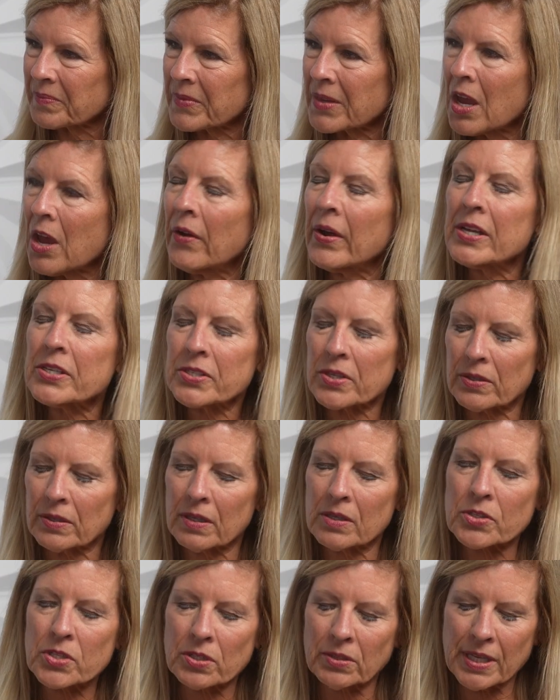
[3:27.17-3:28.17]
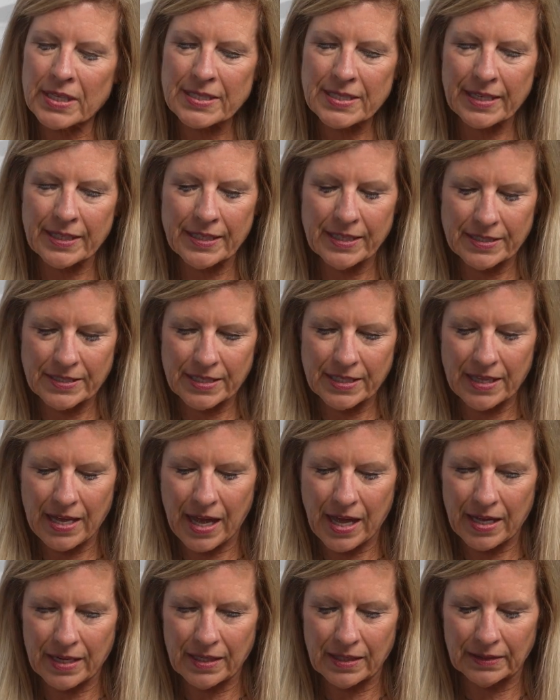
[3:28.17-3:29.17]
All right, so let's get into
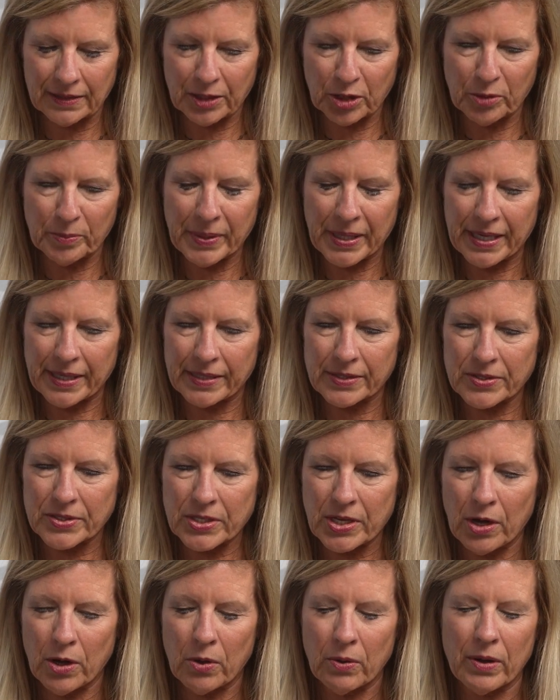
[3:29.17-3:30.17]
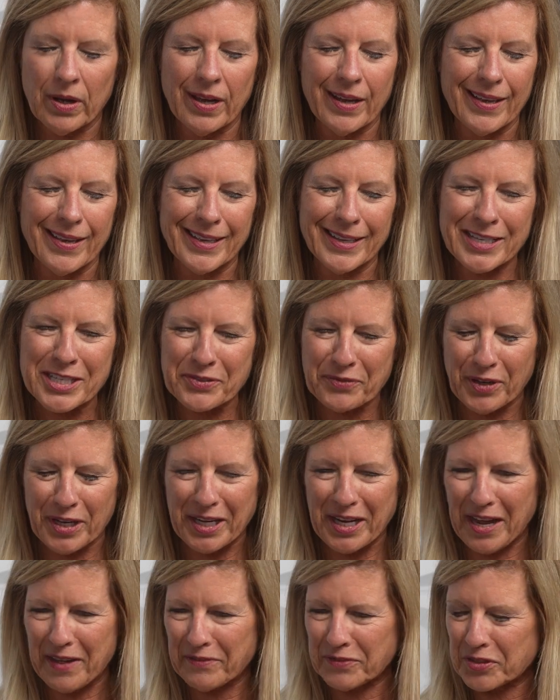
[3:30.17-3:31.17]
that a little bit. So it's
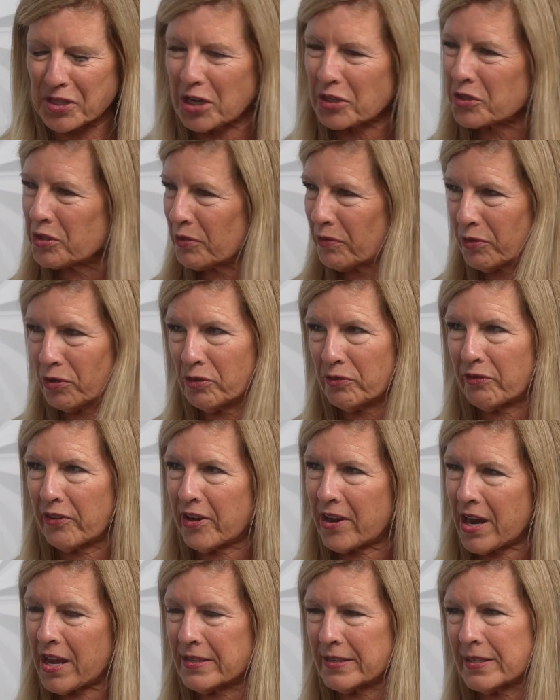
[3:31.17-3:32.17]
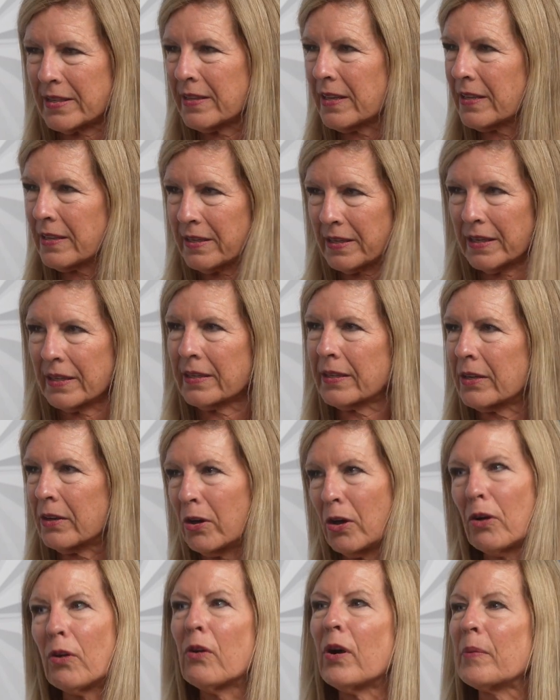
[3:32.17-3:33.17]
funny, I've talked to a few fans, and they think,
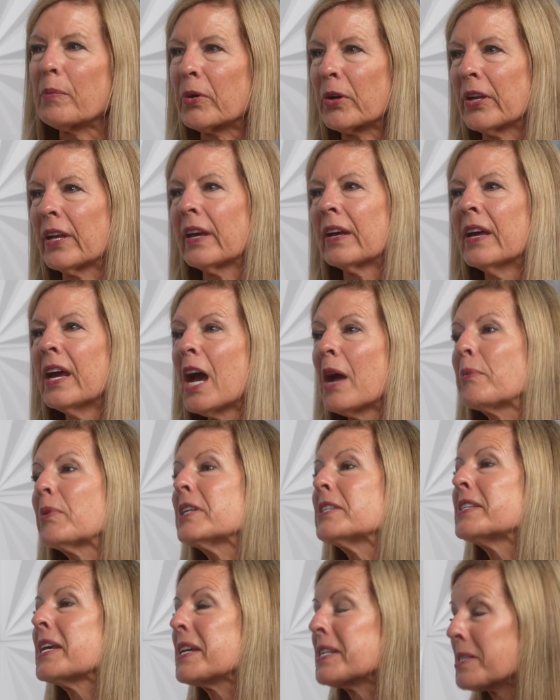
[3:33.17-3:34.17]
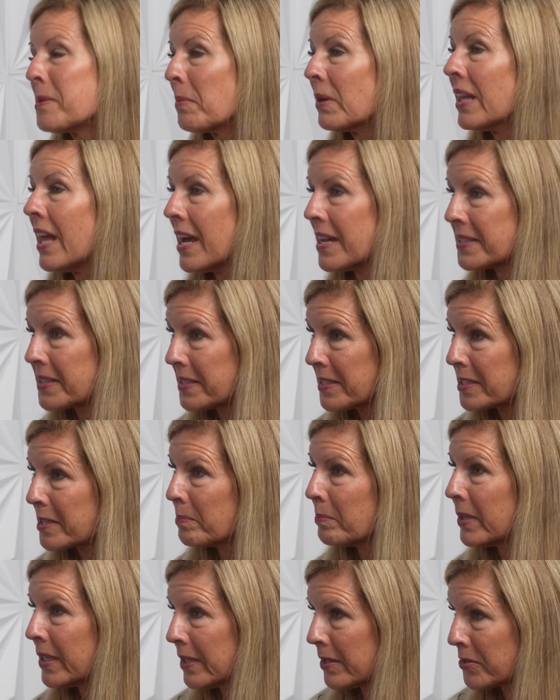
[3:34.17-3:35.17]
I'm going to take some classes
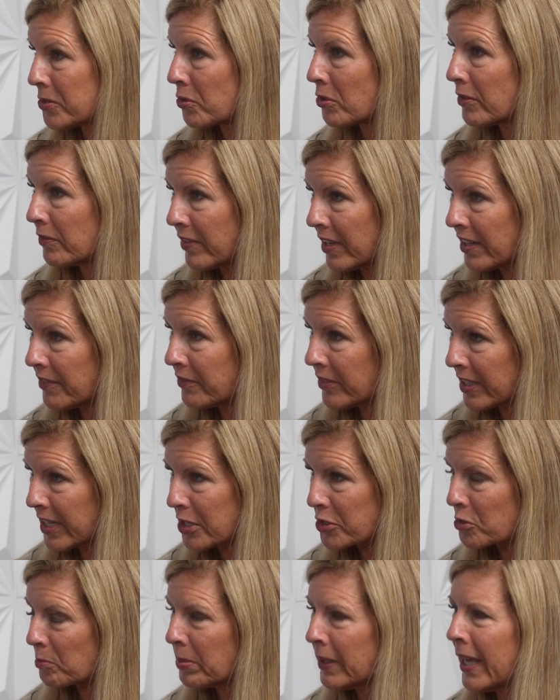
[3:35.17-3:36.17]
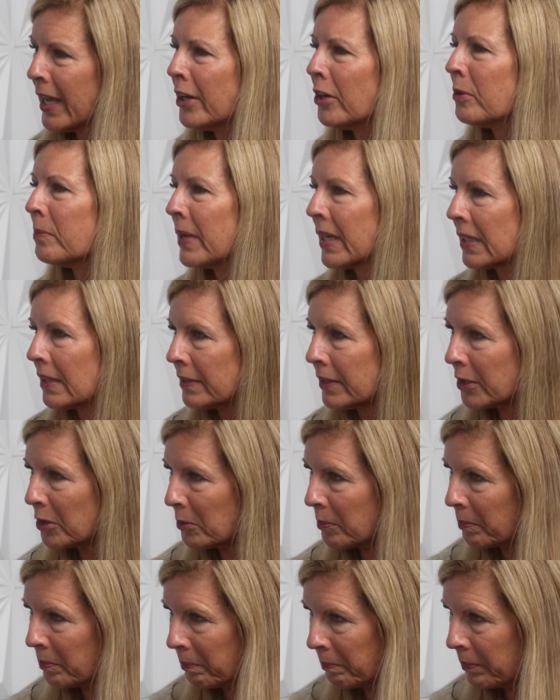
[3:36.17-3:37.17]
and be a certified financial planner, make a
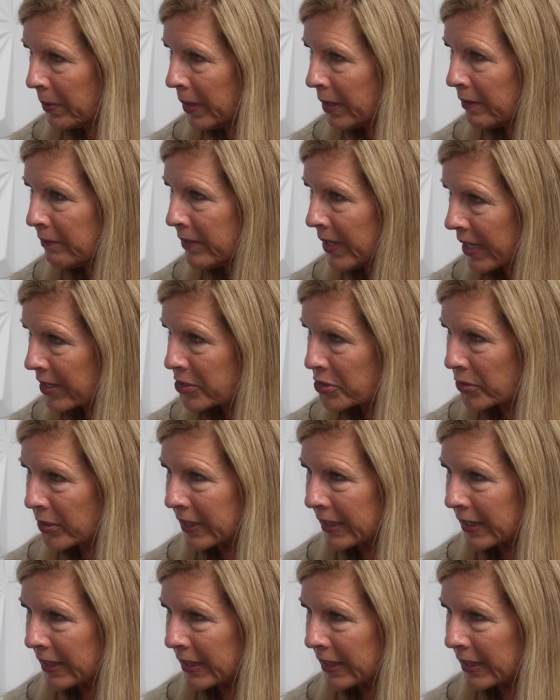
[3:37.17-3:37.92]
little bit of extra